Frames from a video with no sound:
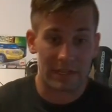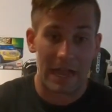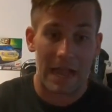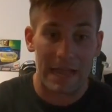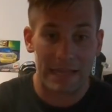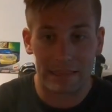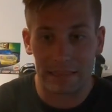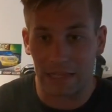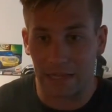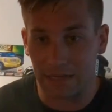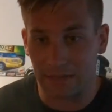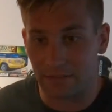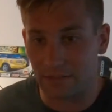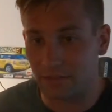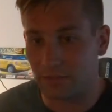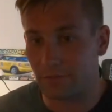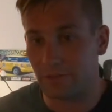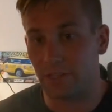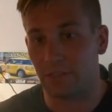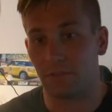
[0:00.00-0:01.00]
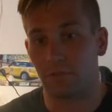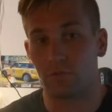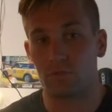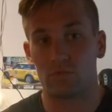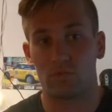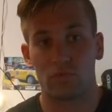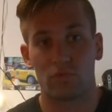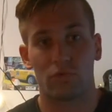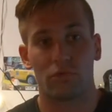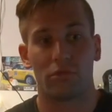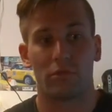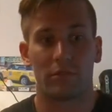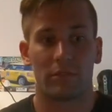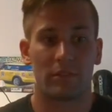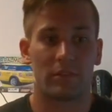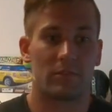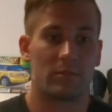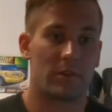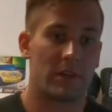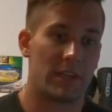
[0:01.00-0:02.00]
guidelines, that's why there's rules,
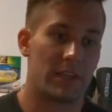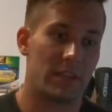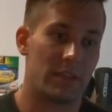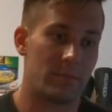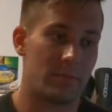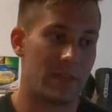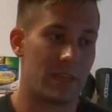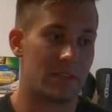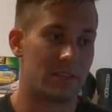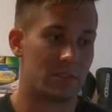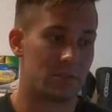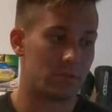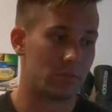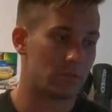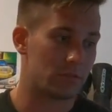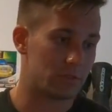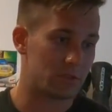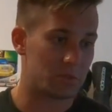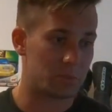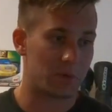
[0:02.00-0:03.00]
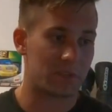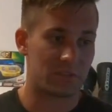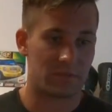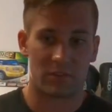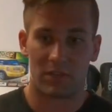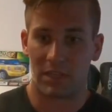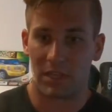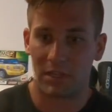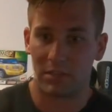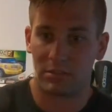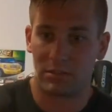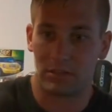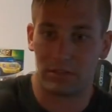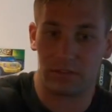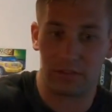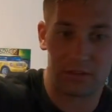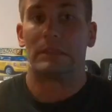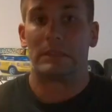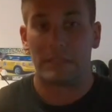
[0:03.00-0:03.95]
that's why they make certain specifications.